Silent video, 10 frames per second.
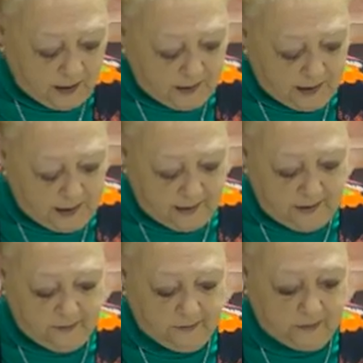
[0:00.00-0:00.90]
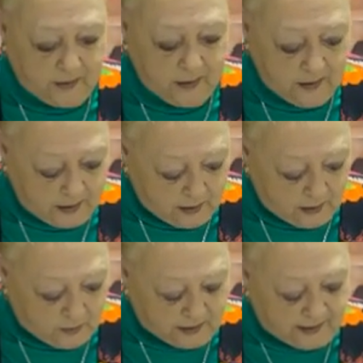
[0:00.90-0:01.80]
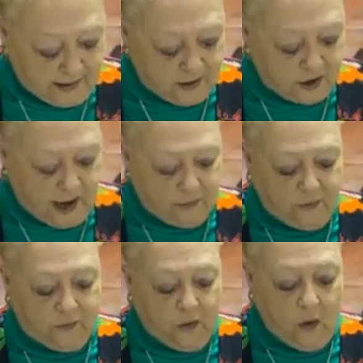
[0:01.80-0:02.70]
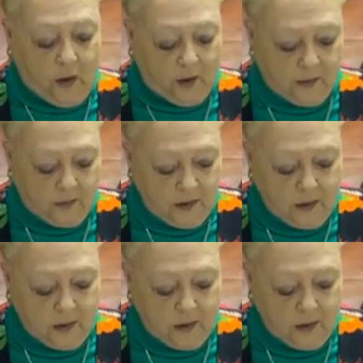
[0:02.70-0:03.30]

And then we see in chapter 4